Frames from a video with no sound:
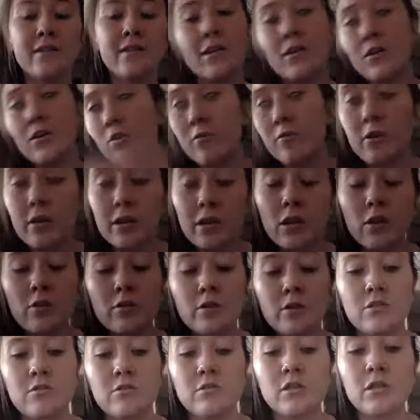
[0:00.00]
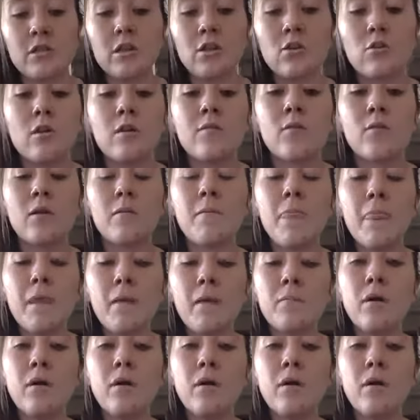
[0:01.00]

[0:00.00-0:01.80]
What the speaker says: I didn't really know what she was going to go over,